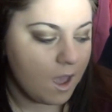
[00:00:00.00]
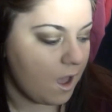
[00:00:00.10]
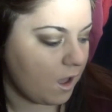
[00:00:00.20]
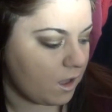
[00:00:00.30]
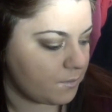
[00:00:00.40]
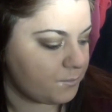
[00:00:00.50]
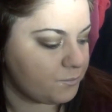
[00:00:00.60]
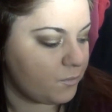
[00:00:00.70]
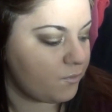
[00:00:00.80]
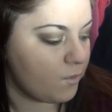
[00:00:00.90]

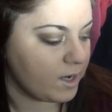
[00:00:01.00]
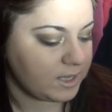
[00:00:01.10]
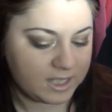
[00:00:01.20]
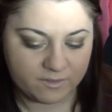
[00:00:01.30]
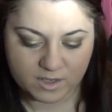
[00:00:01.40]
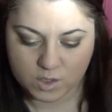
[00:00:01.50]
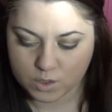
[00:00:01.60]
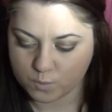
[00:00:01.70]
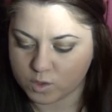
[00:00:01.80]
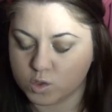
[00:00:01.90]
Before I leave, I
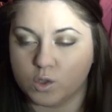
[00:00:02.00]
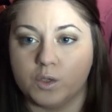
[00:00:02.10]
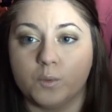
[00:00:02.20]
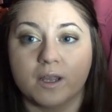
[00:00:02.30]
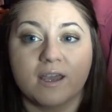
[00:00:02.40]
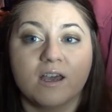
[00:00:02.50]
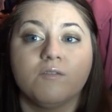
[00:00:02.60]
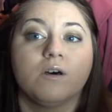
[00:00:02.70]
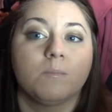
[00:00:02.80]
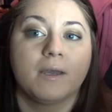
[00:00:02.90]
just want to show you what I
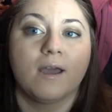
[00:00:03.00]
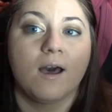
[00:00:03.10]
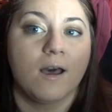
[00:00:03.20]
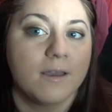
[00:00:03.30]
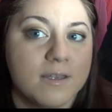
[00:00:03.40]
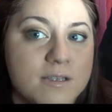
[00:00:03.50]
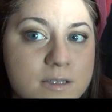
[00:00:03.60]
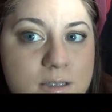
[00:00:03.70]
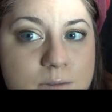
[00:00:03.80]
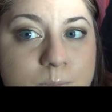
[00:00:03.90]
have on my
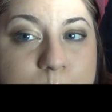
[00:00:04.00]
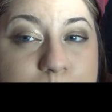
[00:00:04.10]
eyes.